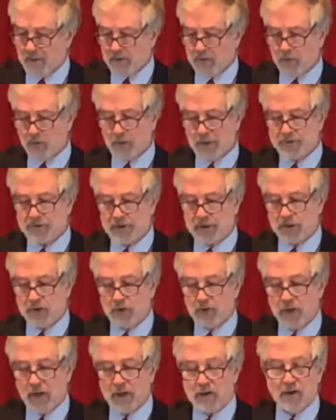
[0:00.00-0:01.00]
UN
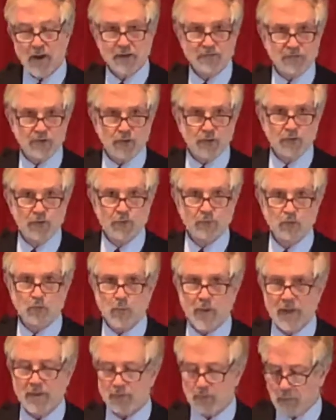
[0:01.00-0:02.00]
Security Council
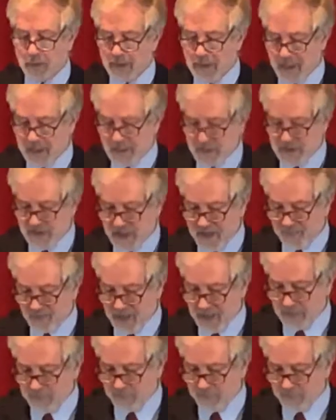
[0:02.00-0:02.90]
2397.